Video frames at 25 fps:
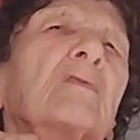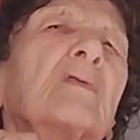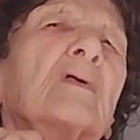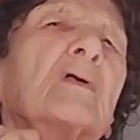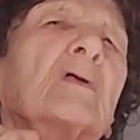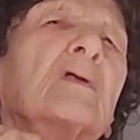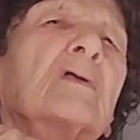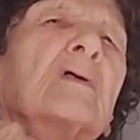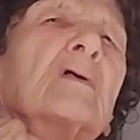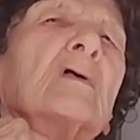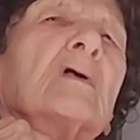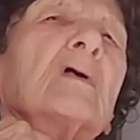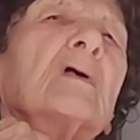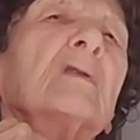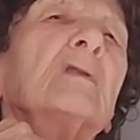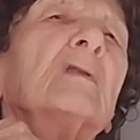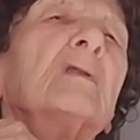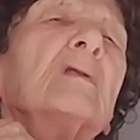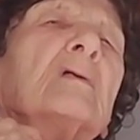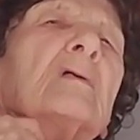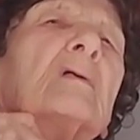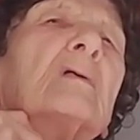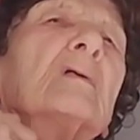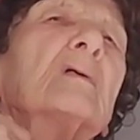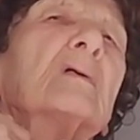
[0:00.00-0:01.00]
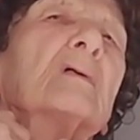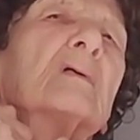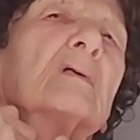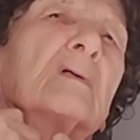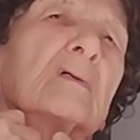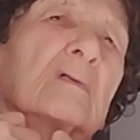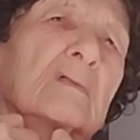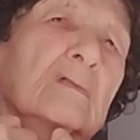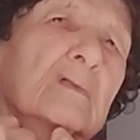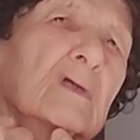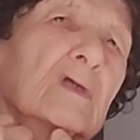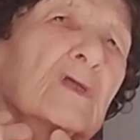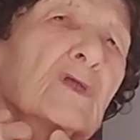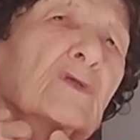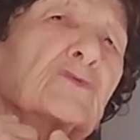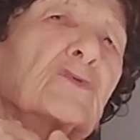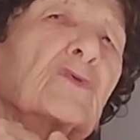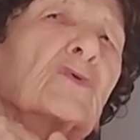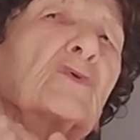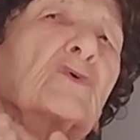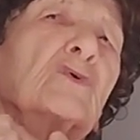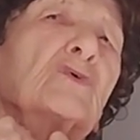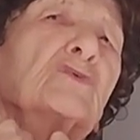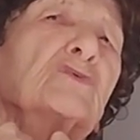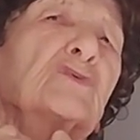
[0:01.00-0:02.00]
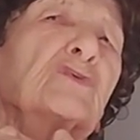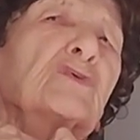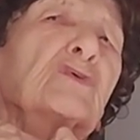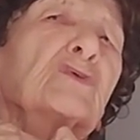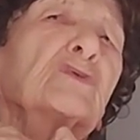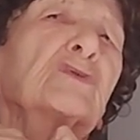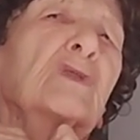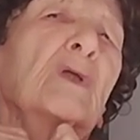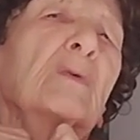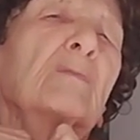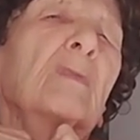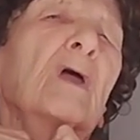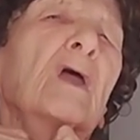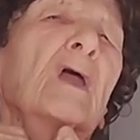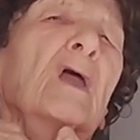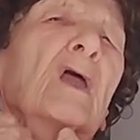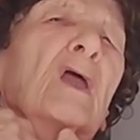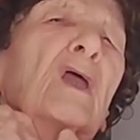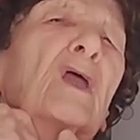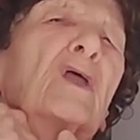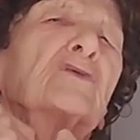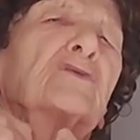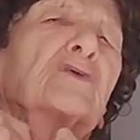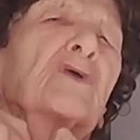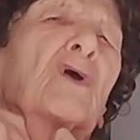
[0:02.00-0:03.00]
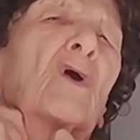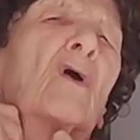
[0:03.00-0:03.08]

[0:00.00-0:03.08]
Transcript: very good. It's a good system. It's